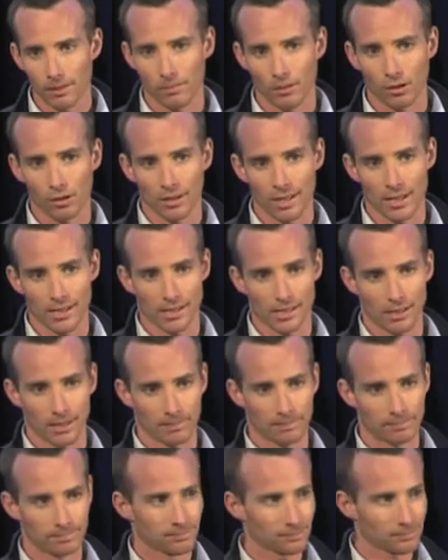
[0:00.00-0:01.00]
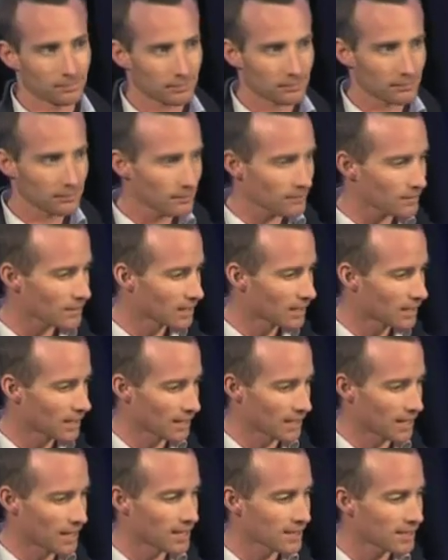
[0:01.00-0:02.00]
The model has to
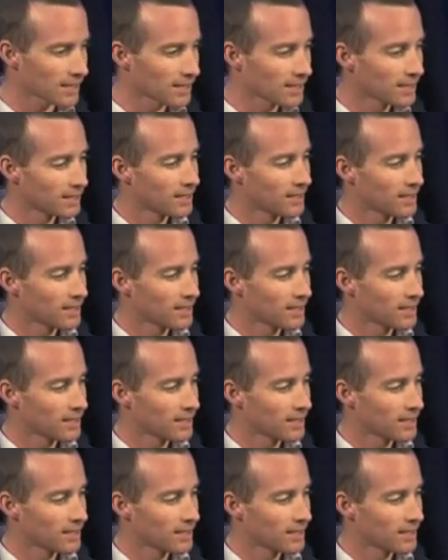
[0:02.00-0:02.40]
kick ass.